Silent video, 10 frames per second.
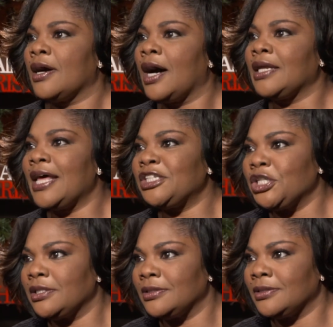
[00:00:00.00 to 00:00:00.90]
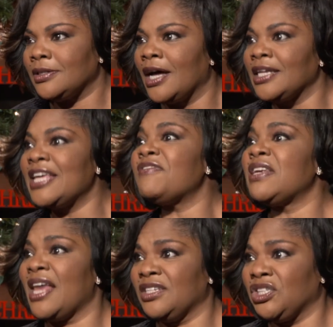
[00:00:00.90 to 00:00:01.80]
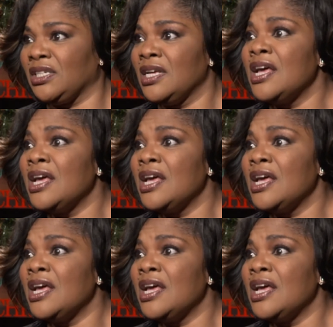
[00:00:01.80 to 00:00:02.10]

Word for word: a legend, a living legend.